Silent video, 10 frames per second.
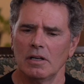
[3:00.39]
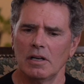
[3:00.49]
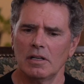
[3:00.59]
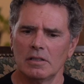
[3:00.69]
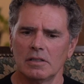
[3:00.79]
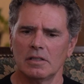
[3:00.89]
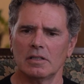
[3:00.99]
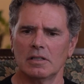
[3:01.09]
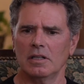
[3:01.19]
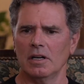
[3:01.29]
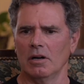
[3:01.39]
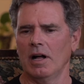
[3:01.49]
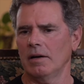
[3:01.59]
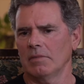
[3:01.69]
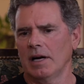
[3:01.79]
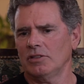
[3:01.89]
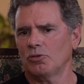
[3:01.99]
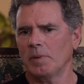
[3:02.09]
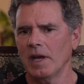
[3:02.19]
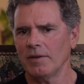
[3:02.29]
And, I
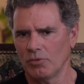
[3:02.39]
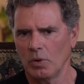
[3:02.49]
just behave